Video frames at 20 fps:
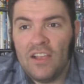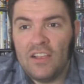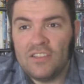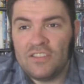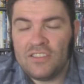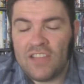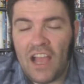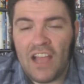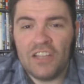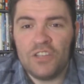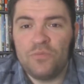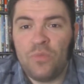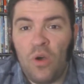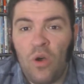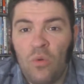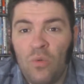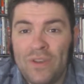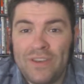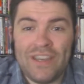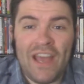
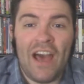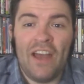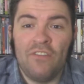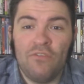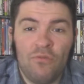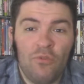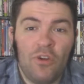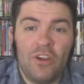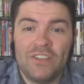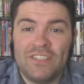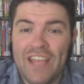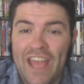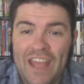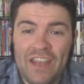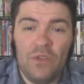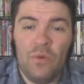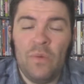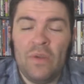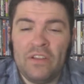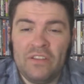Dodgeball would not have worked
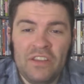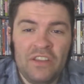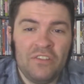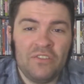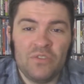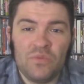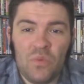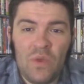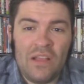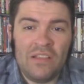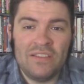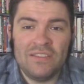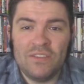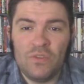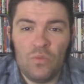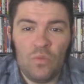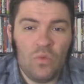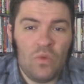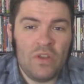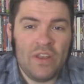anywhere near as well as
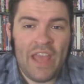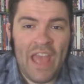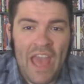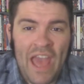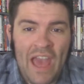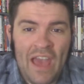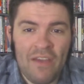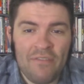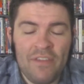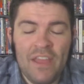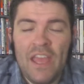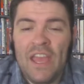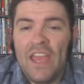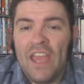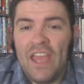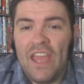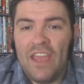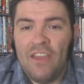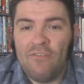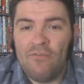it would have
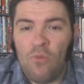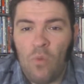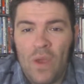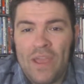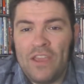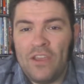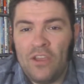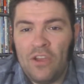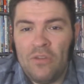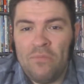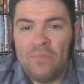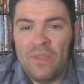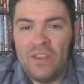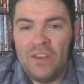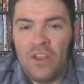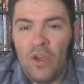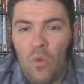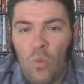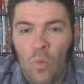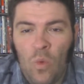if White
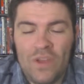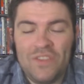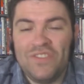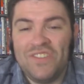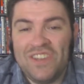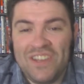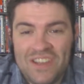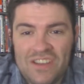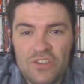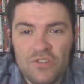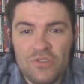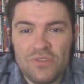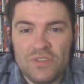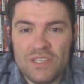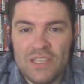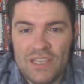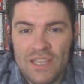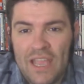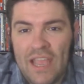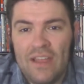Goodman wasn't an
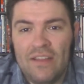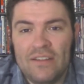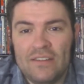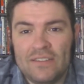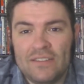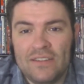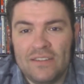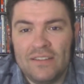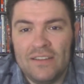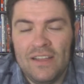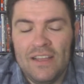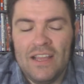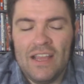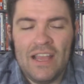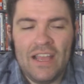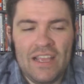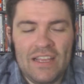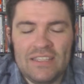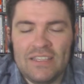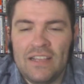interesting character.
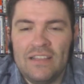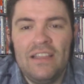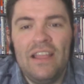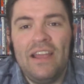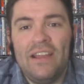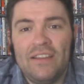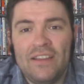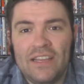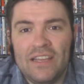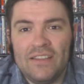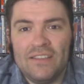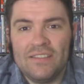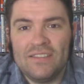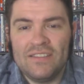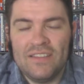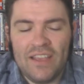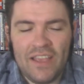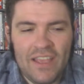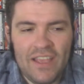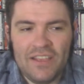He's
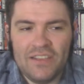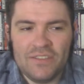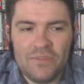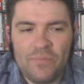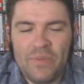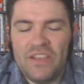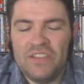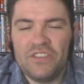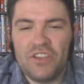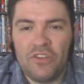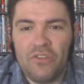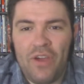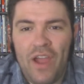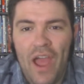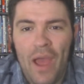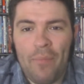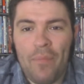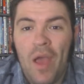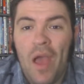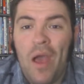hilarious. He is a piece of
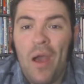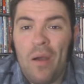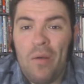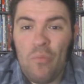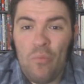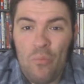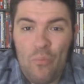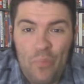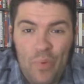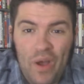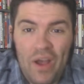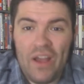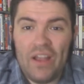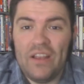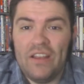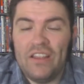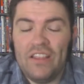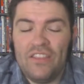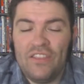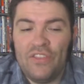crap,
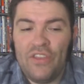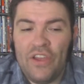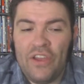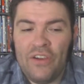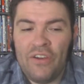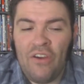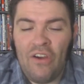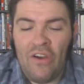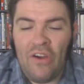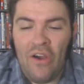but there